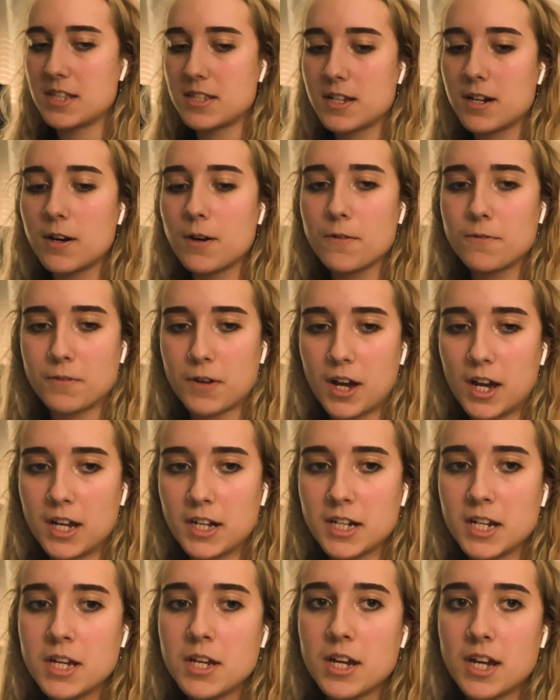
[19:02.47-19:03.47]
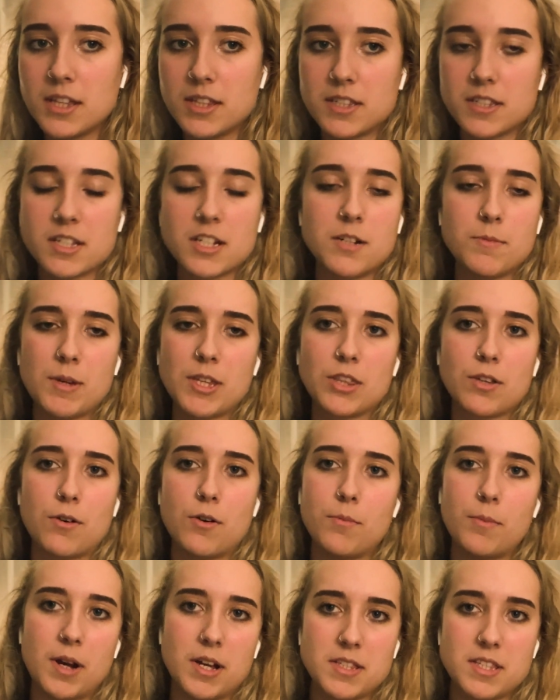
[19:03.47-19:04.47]
serif font, and that's going to make the whole
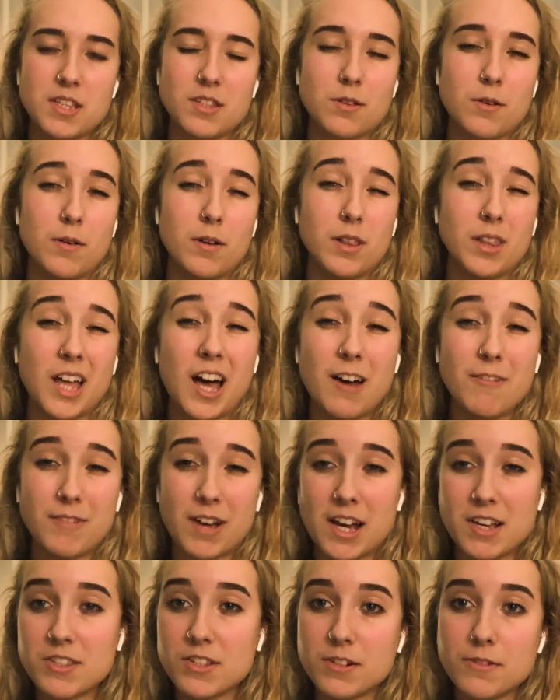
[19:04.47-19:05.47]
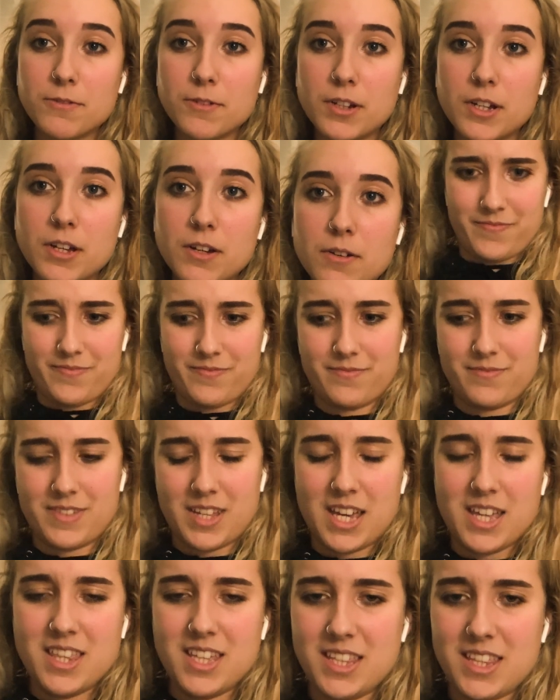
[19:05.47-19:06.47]
process go a lot faster for you.
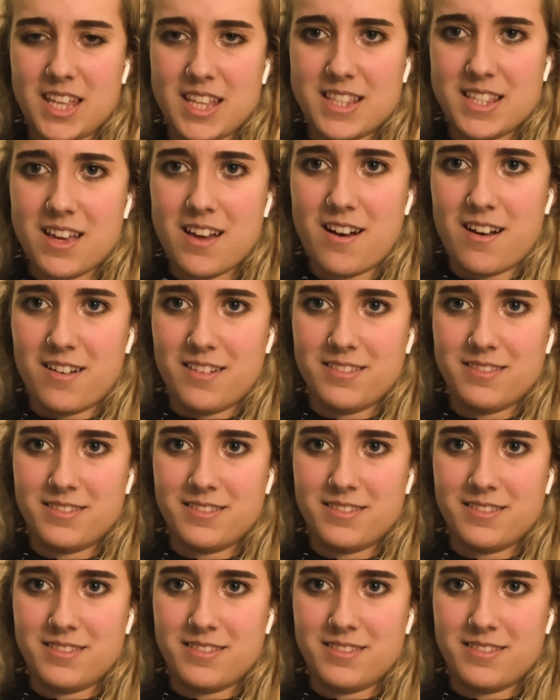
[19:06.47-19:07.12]
I think that's all.